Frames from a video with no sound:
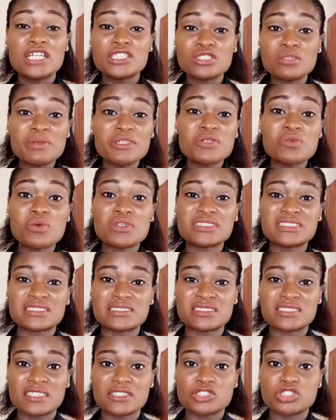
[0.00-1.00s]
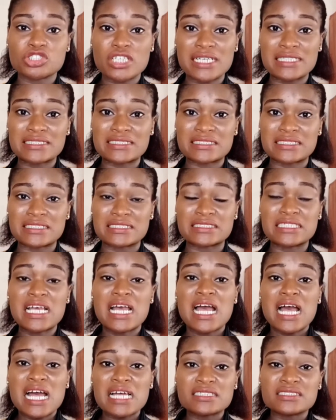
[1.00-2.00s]
Nobody wants to take chances.
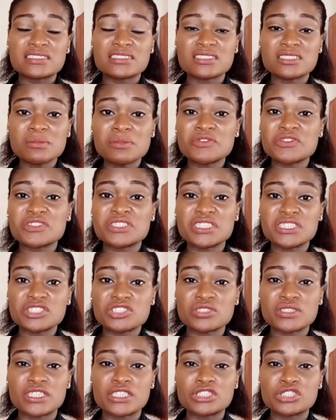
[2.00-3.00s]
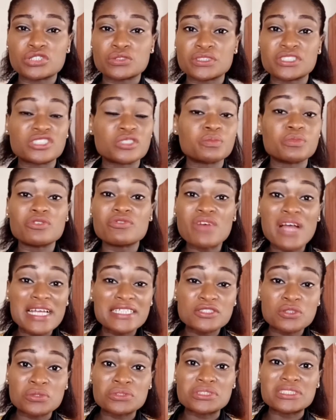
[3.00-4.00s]
And so some of the things you can do is to provide
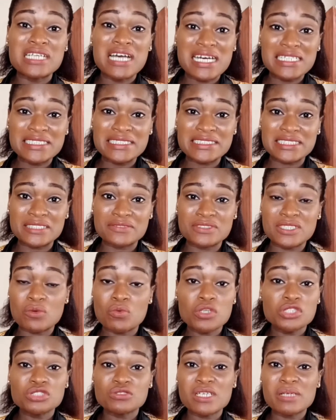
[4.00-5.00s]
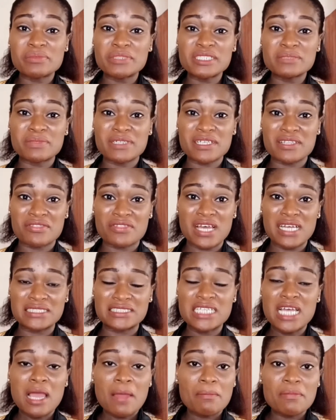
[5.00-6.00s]
alternatives. And what do I mean by that?
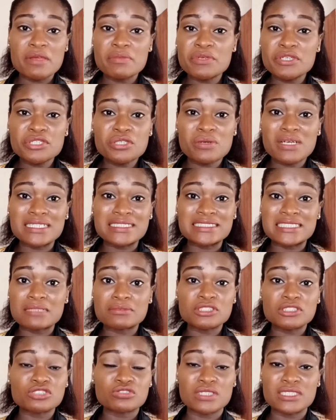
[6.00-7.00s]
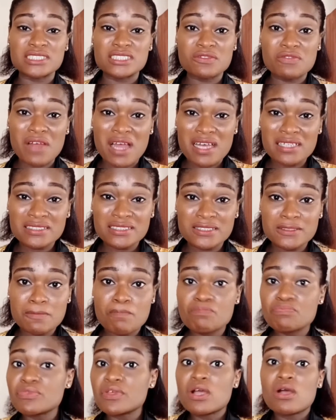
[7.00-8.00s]
Maybe you accept transfers.
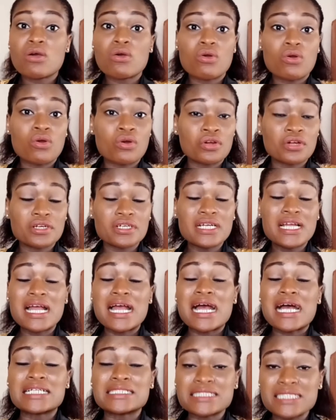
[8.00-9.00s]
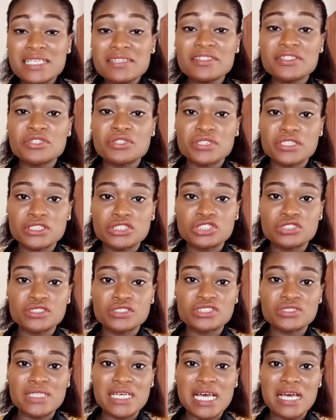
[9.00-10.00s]
Or another thing you can do is to
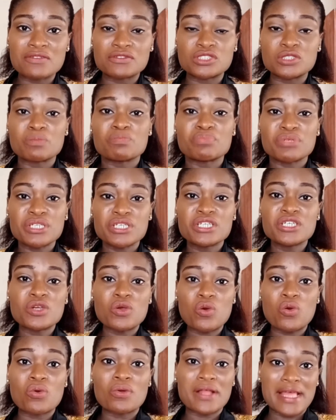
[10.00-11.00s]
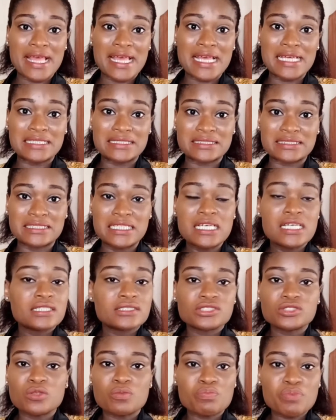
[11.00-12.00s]
have the POS.
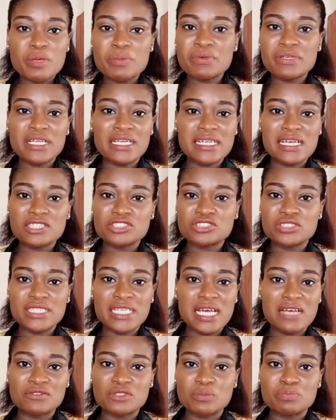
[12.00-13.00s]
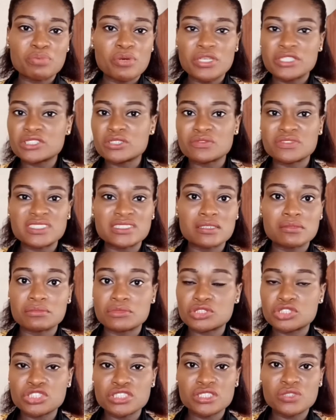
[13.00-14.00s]
So people can actually have the point of sale
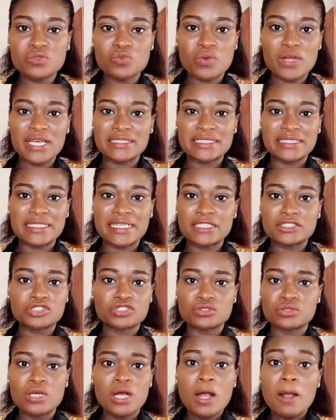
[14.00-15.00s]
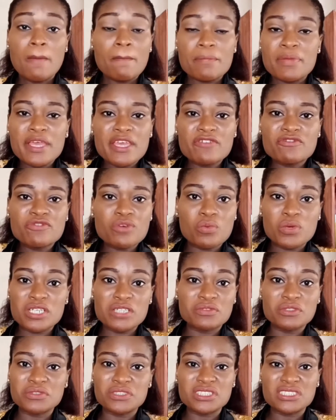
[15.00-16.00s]
machine where they get to pay for
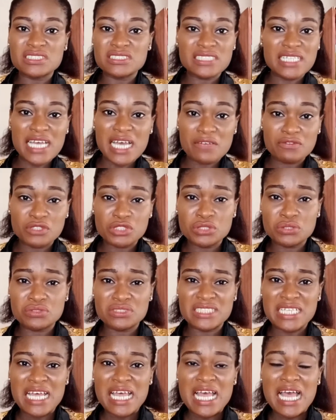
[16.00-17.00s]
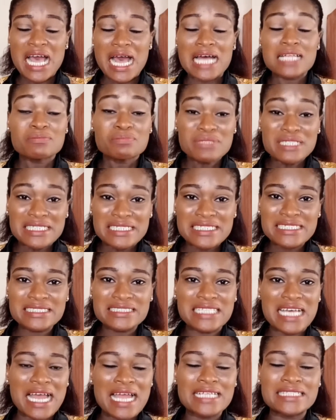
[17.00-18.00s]
whatever it is they have used. And
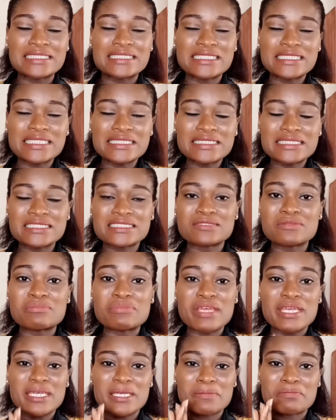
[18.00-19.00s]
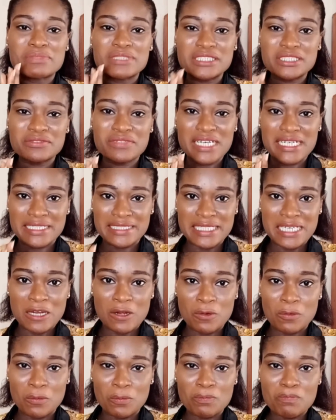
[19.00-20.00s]
please, I need to make a plea right now.
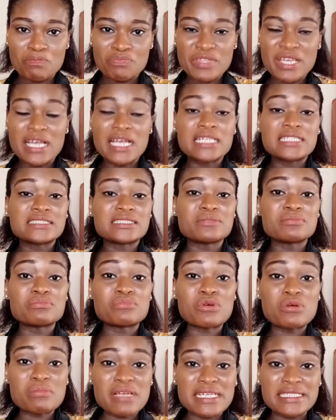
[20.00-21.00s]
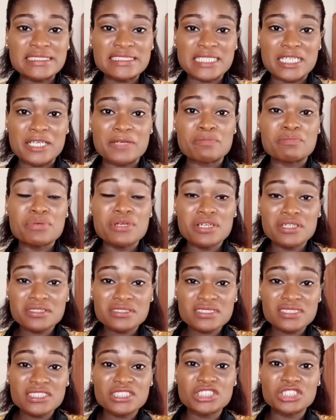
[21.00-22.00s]
The moment a
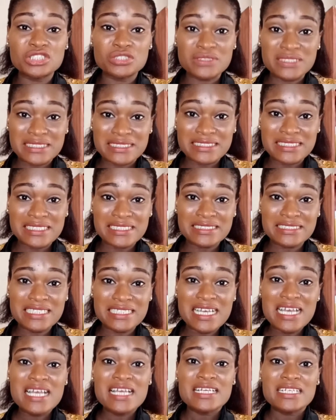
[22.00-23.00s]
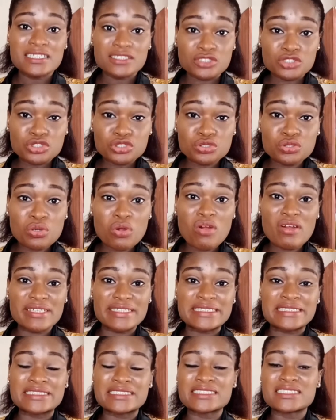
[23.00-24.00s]
person uses it, ensure
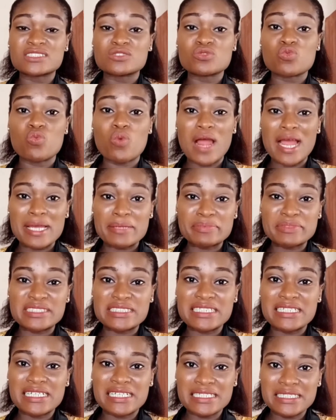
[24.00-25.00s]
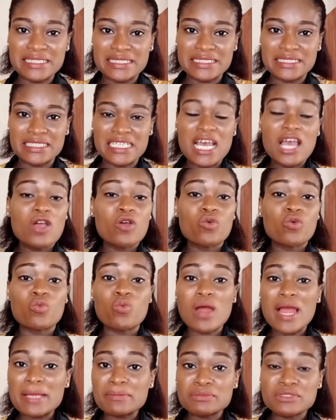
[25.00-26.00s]
it is wiped clean.
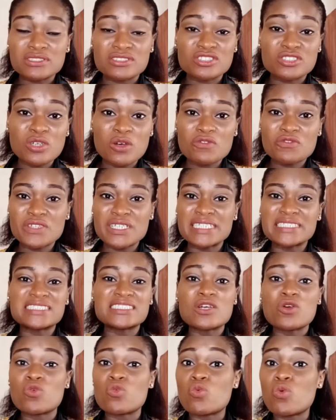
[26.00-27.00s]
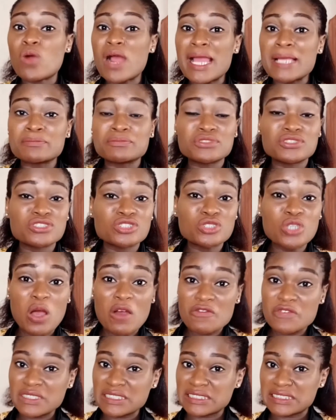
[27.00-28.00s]
Wipe the surface, wipe
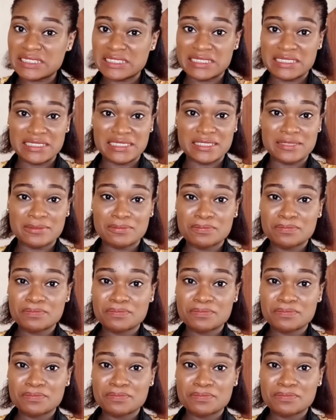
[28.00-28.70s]
surfaces.